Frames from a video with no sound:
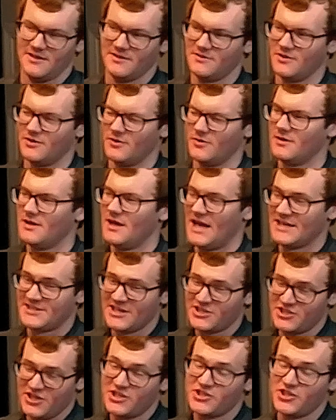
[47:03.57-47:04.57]
It's
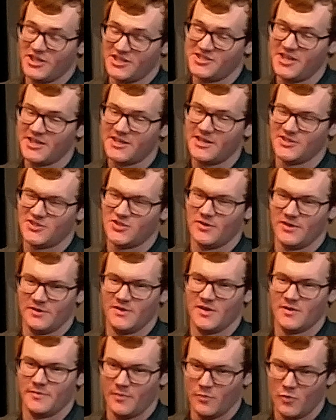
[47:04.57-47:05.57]
actually it's sticky, so
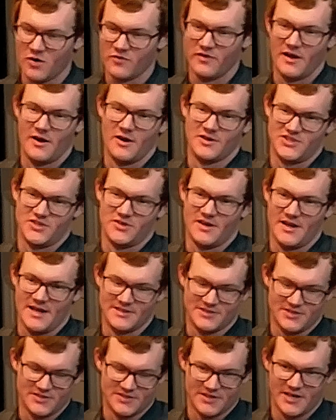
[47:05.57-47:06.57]
there'd be more virus in your
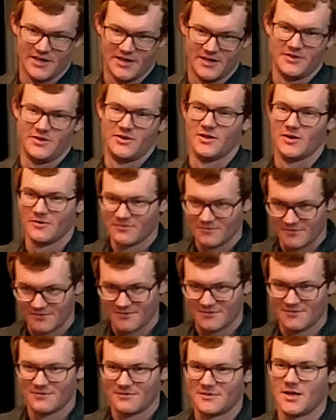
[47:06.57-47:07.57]
hands because it kind of
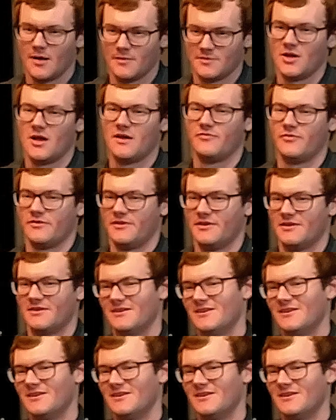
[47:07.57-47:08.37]
comes off with it.